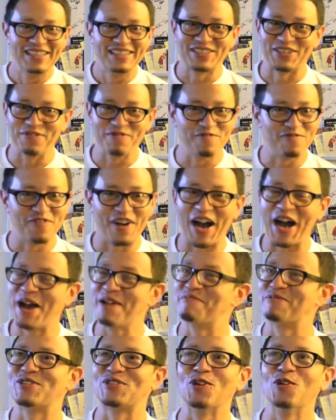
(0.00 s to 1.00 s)
some
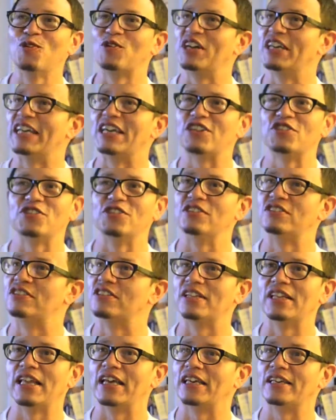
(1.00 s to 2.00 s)
vibe soul connection
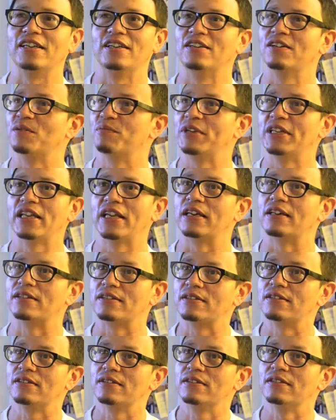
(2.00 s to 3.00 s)
to, like, you know what I mean? Like,
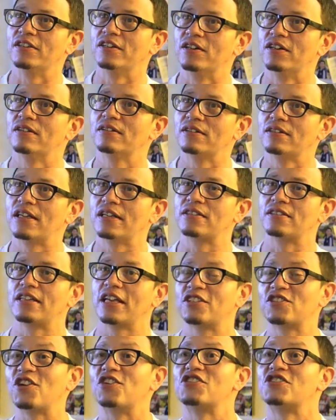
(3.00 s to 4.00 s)
you know, that's,
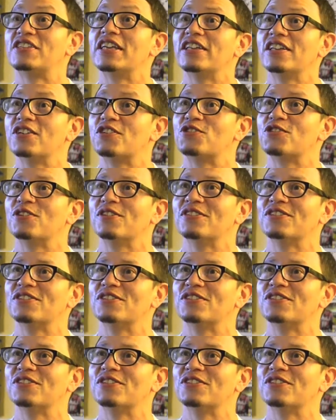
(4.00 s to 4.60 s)
that's our signature.